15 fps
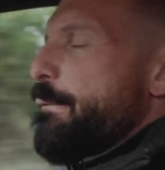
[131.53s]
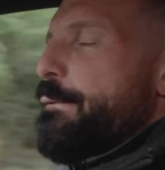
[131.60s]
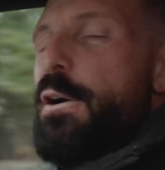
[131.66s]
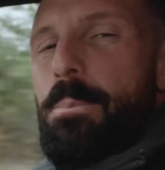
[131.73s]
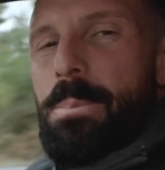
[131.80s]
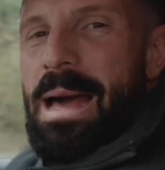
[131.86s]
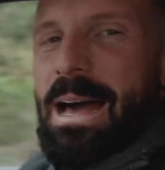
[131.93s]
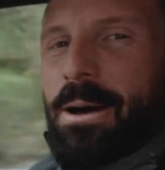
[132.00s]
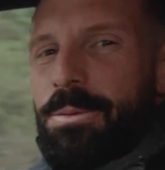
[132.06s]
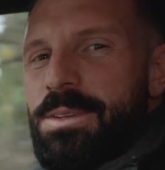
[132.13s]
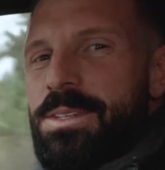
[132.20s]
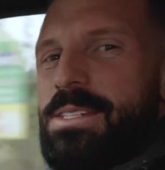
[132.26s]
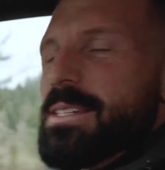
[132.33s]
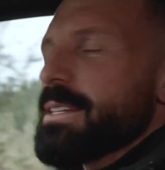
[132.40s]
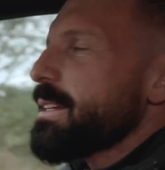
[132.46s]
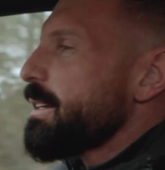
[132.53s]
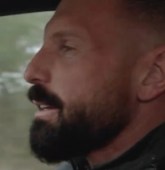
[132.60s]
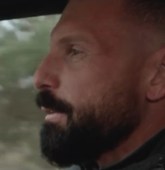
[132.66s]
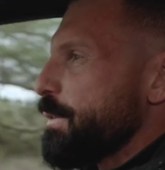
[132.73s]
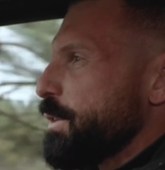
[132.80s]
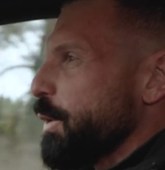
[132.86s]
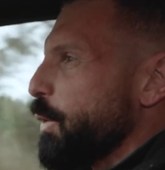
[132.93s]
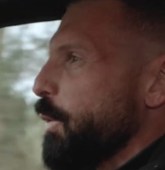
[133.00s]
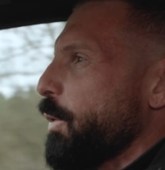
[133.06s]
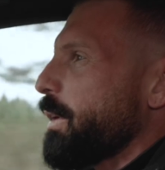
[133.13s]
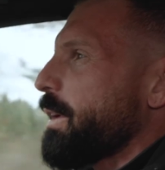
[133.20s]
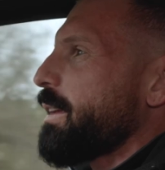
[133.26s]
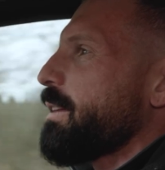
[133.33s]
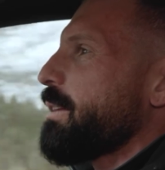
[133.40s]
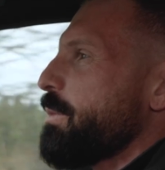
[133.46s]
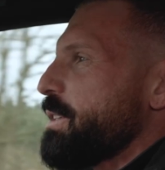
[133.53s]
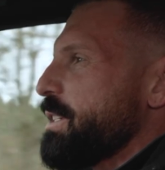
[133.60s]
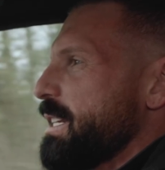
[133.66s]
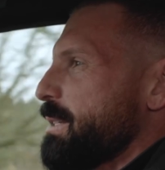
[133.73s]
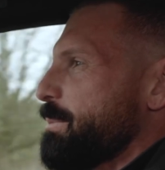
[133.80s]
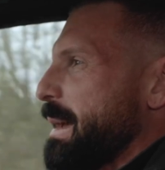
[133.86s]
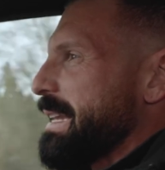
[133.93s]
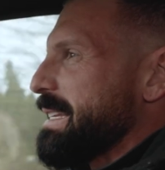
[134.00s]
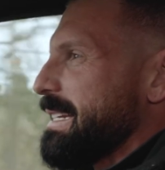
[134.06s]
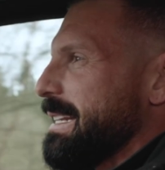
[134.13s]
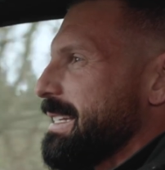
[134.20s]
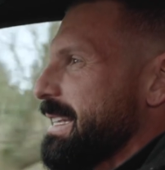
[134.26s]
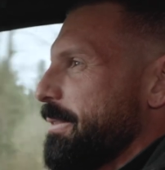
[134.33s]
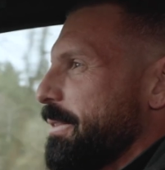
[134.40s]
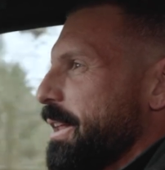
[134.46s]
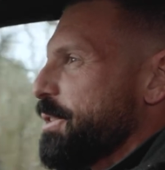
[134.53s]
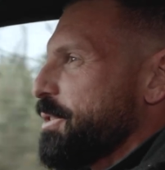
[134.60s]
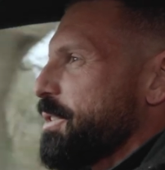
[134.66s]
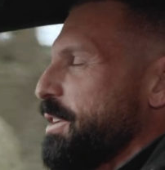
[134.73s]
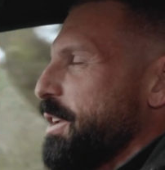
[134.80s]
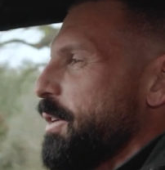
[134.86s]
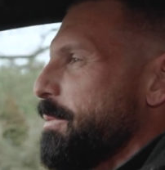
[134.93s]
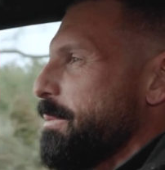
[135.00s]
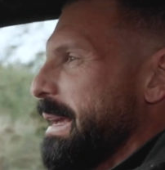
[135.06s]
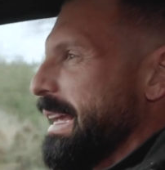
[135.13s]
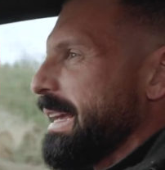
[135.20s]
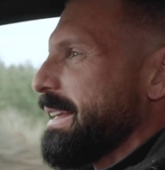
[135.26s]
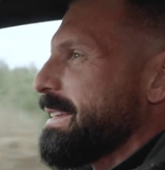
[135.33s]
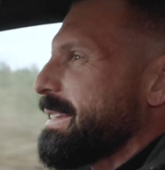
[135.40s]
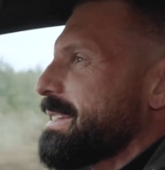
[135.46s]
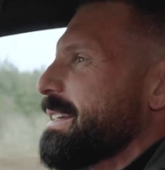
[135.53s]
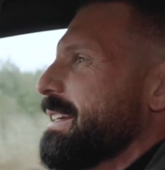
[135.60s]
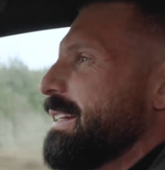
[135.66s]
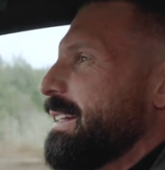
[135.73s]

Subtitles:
foot-pounds of torque, which is basically 700 Newton meters,